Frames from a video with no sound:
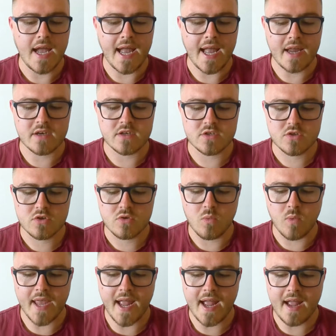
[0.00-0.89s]
And
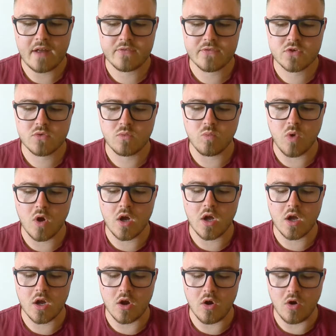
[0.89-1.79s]
we have to
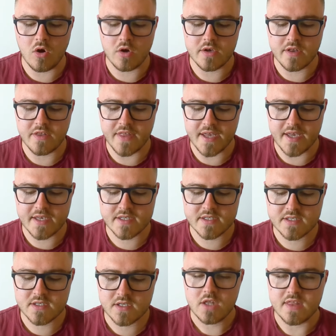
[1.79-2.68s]
work on
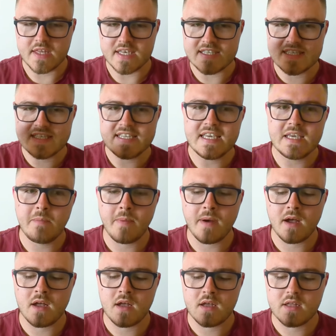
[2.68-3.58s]
this
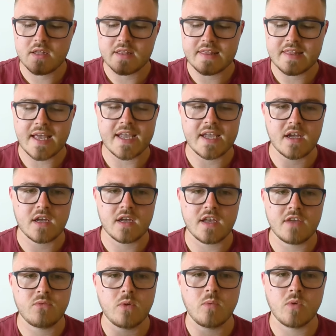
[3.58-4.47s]
deeper layer
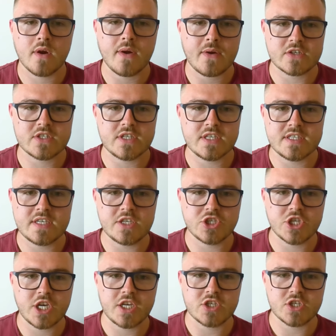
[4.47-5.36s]
if we want to actually see
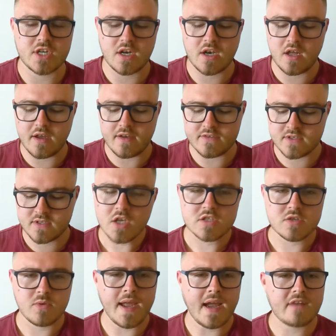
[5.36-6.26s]
change in our lives.
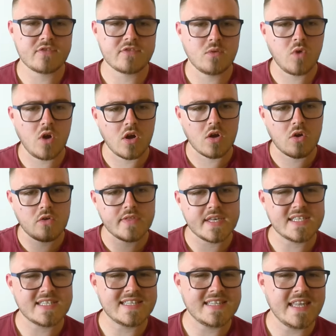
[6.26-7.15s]
So we have to work on
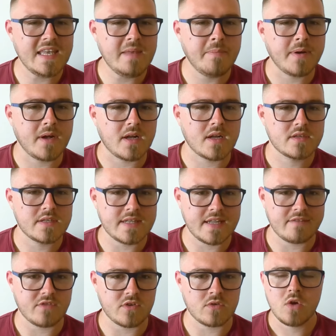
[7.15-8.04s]
this deeper
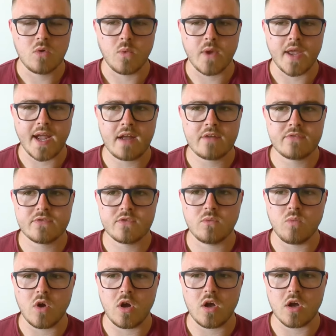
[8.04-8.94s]
level. We have to
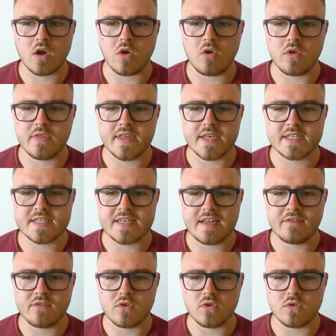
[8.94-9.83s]
work on this
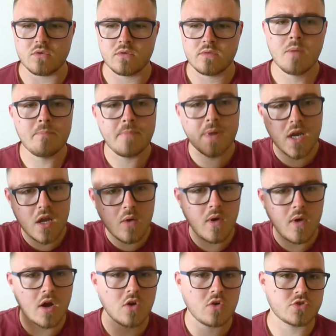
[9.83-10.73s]
level below
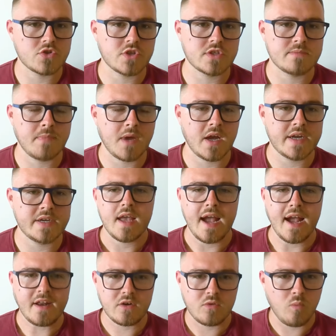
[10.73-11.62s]
our conscious mind.
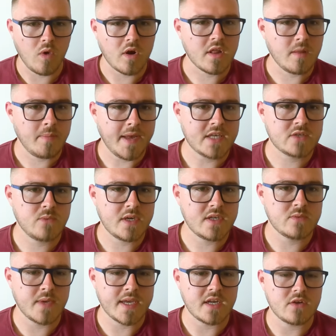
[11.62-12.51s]
And one of the best
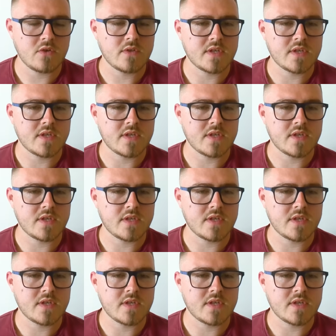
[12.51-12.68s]
ways we can do